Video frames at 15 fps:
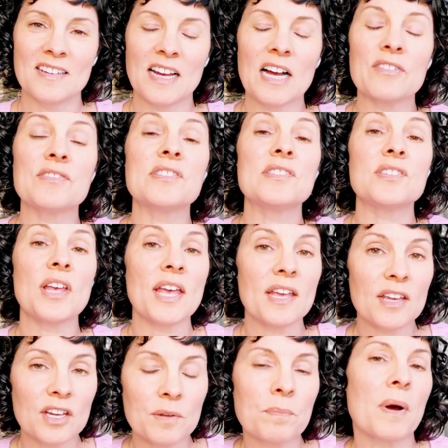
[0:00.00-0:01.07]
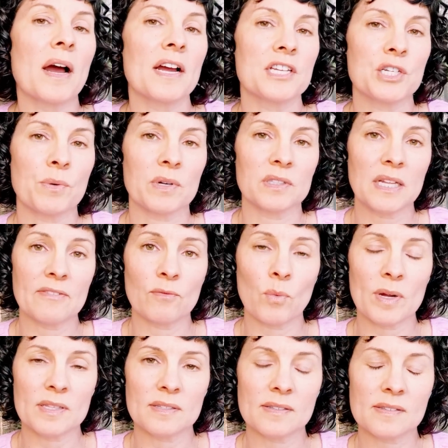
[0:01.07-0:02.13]
of saying goodbye to our loved
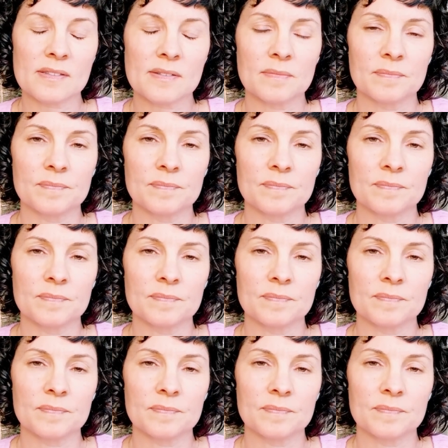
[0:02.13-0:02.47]
ones,